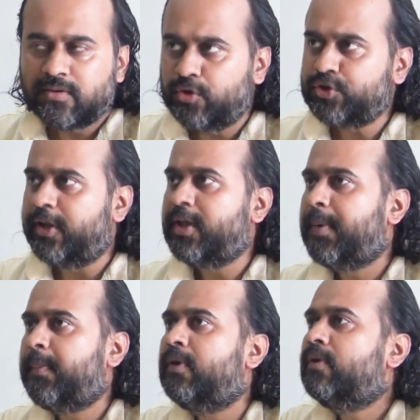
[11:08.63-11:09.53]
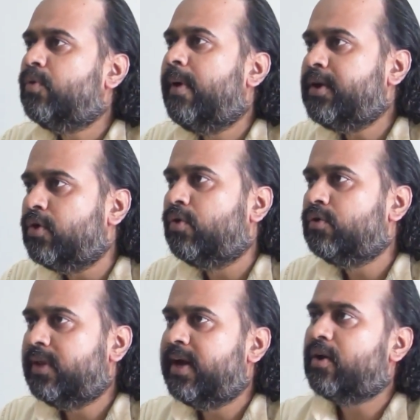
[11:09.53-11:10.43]
usually the people whom i know
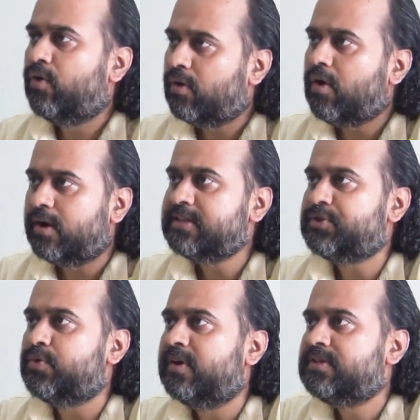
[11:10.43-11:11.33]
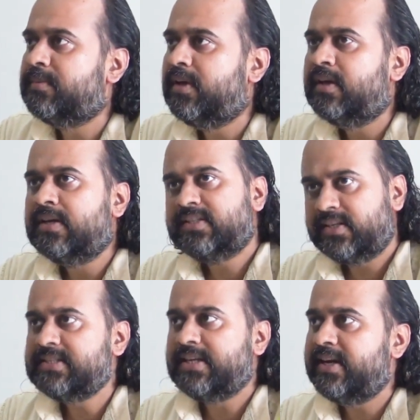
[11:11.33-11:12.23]
they are honest towards me say
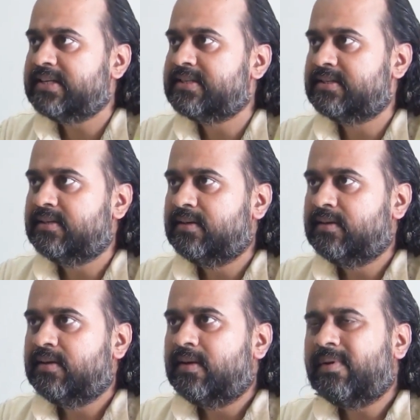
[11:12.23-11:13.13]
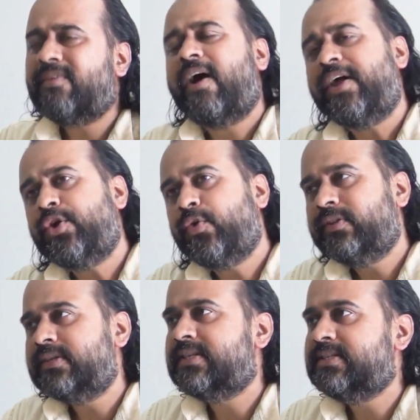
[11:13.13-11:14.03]
they said yes why are you
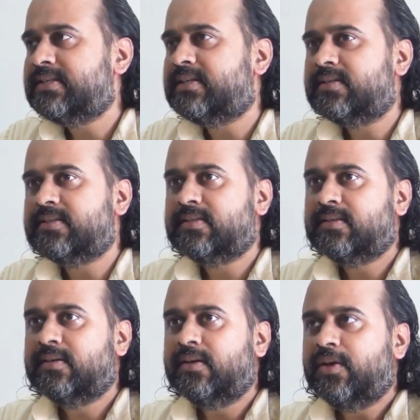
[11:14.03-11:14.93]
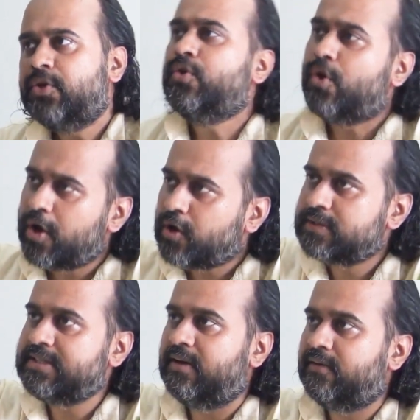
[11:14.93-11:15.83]
doing this injustice you know
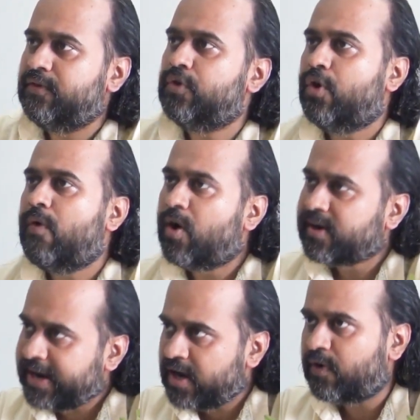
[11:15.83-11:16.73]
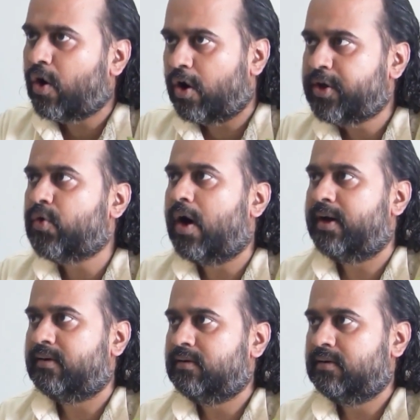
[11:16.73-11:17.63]
yourself. You know what kind of a God you are.